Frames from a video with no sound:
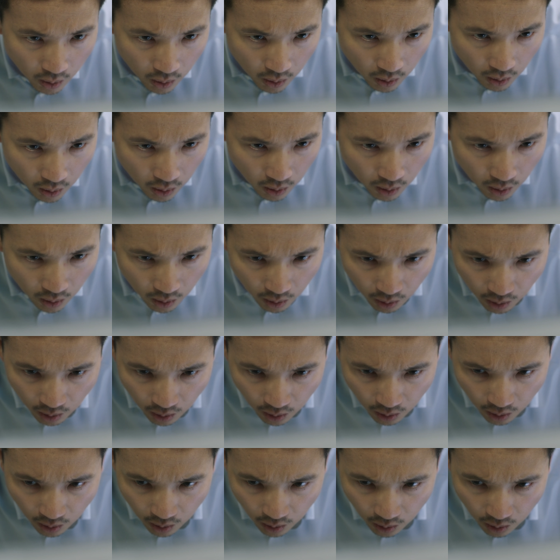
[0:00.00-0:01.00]

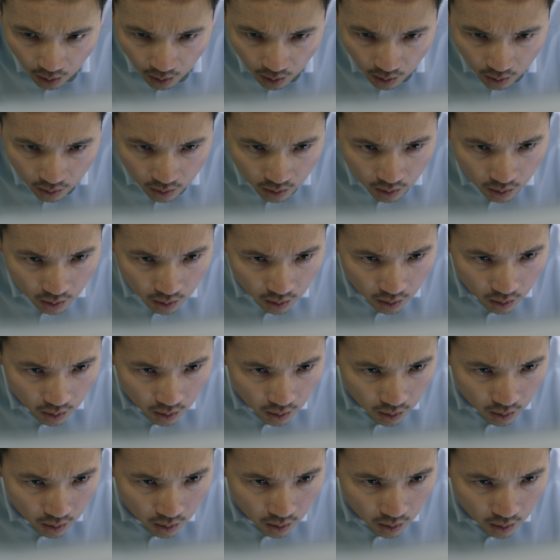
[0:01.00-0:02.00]

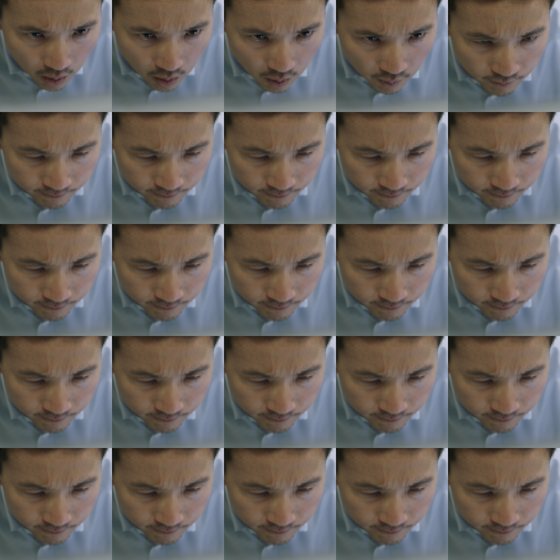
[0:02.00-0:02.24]
(no one is talking)